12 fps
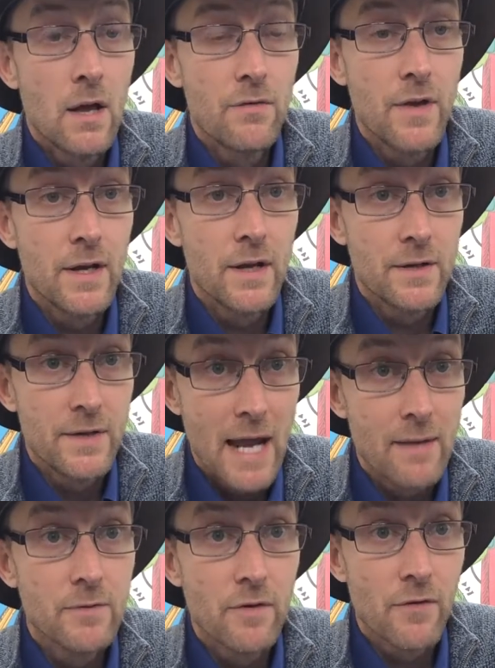the
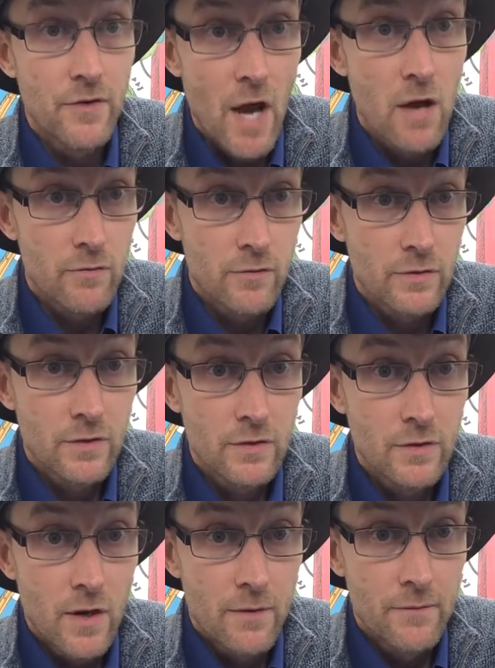names of the
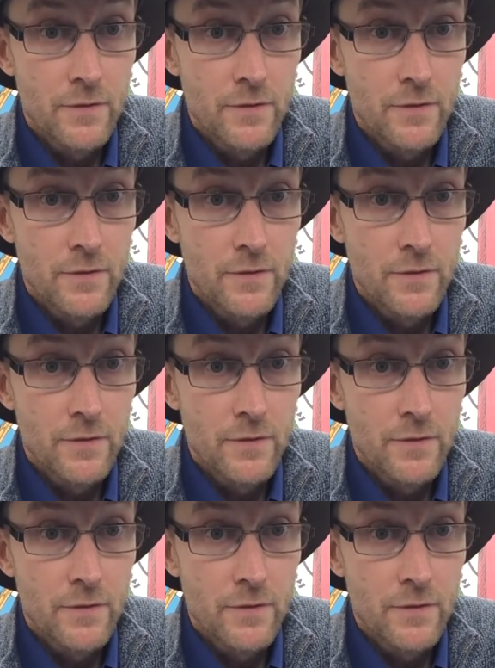notes